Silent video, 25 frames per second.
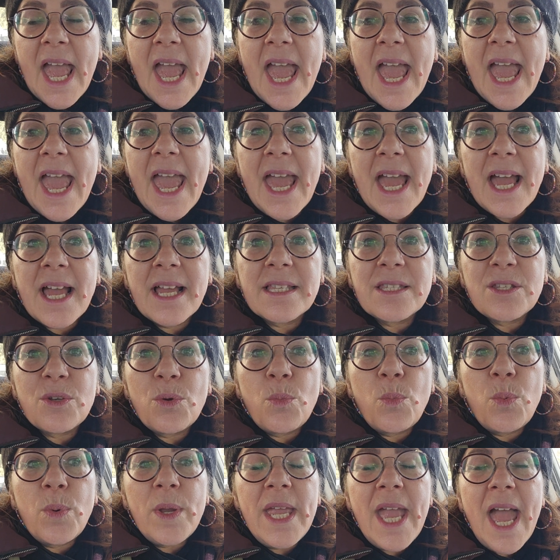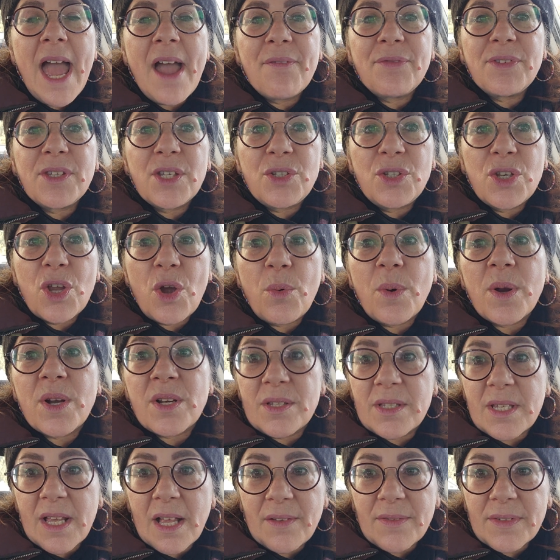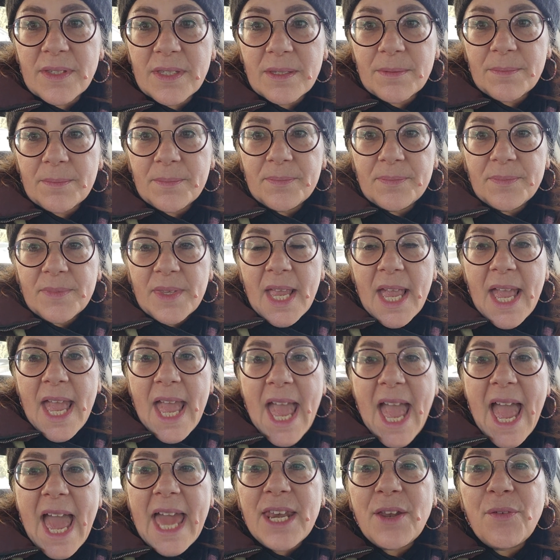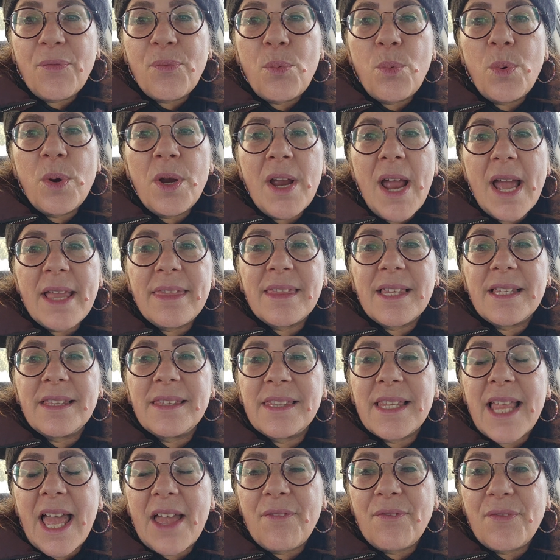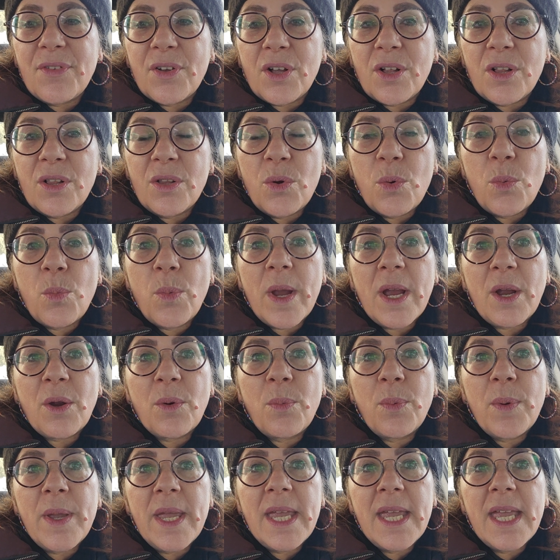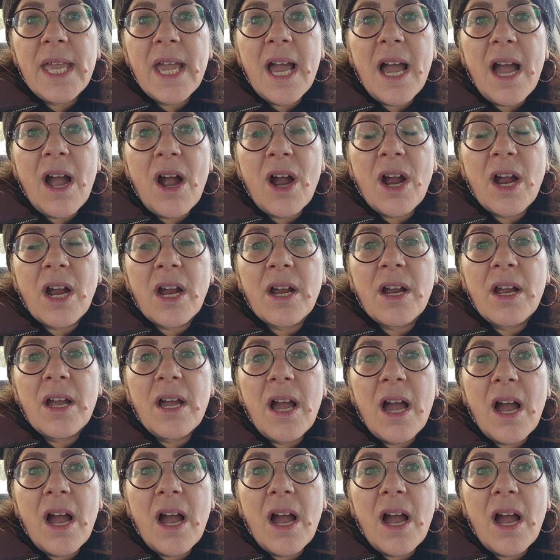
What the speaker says: and we have to know ourselves. And if we're at the level where we are